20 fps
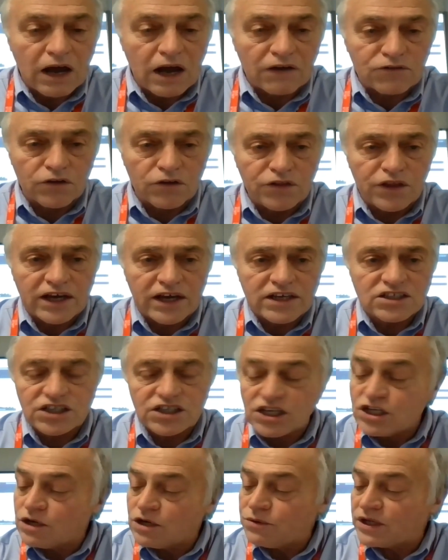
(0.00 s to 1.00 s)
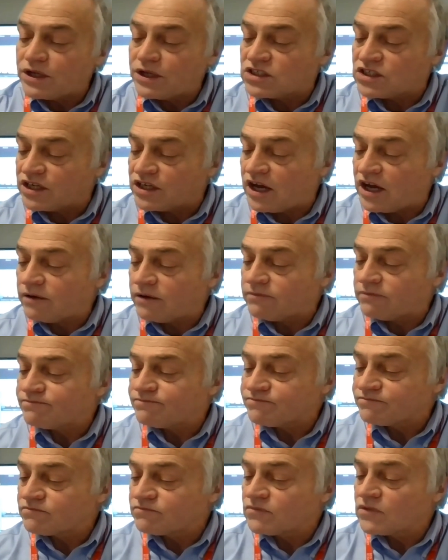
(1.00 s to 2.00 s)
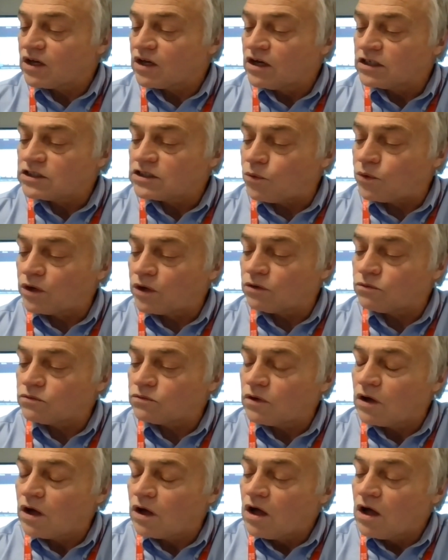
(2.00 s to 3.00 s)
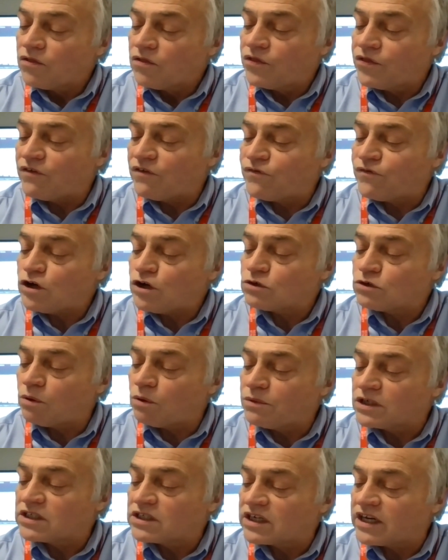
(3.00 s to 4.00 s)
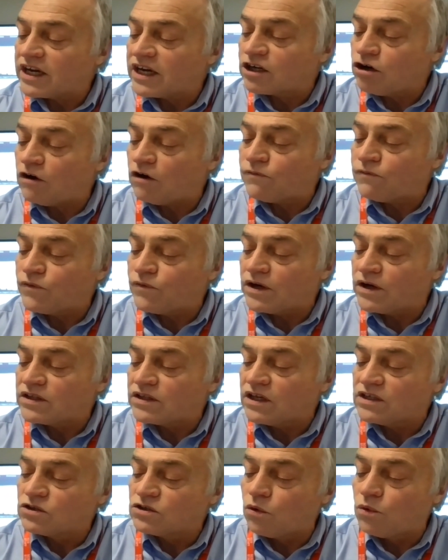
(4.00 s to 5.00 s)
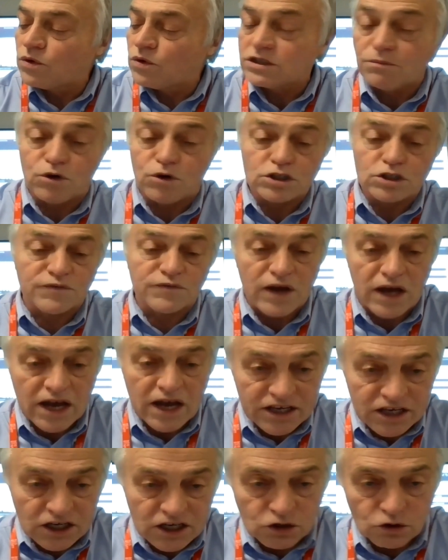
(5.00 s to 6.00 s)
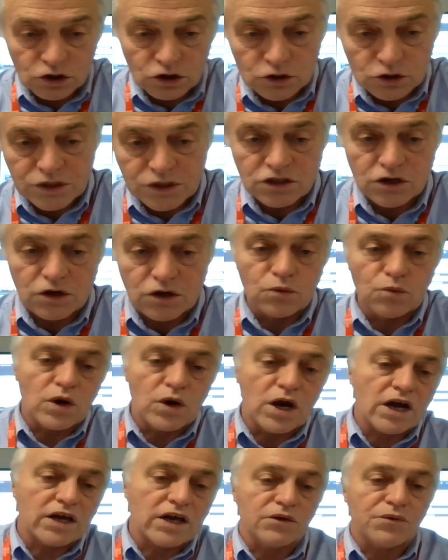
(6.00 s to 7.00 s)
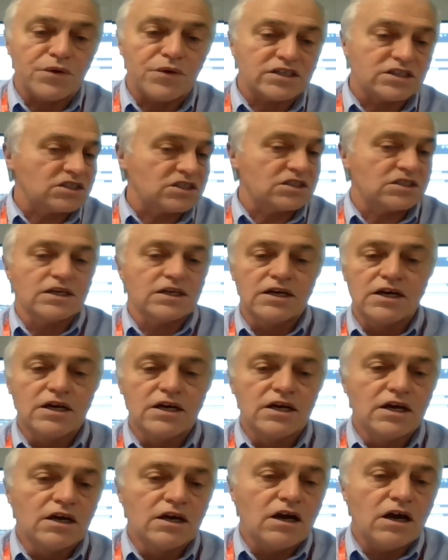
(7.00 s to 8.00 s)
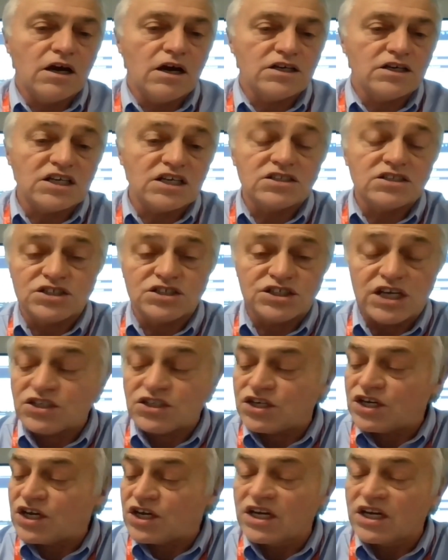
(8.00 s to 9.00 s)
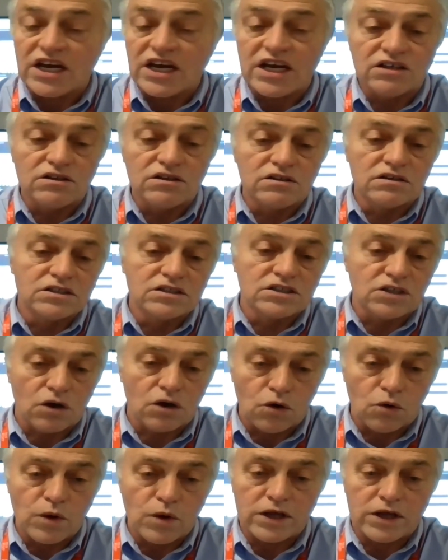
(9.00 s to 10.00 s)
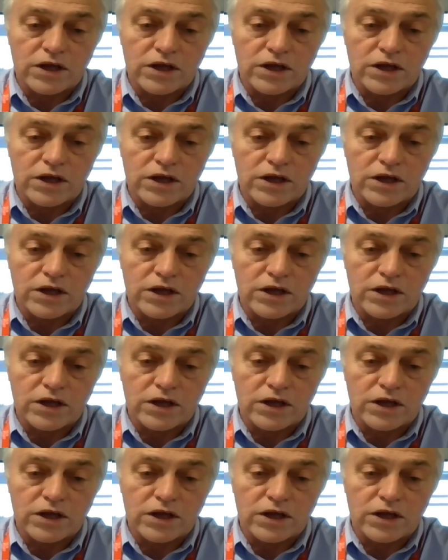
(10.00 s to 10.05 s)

I've got 19 units here. So we'll look. The first one we kick off with is always a must for any course we do, whether it's City and Guilds or